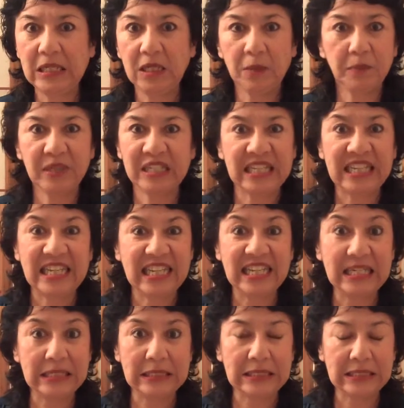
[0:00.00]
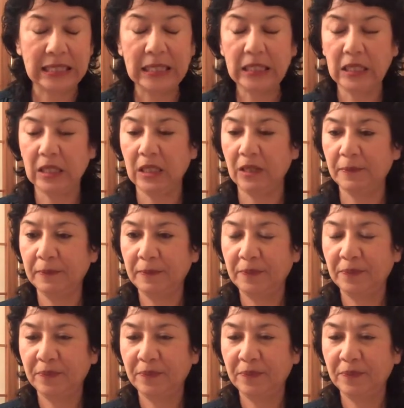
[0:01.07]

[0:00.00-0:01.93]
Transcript: eating, but he didn't say anything.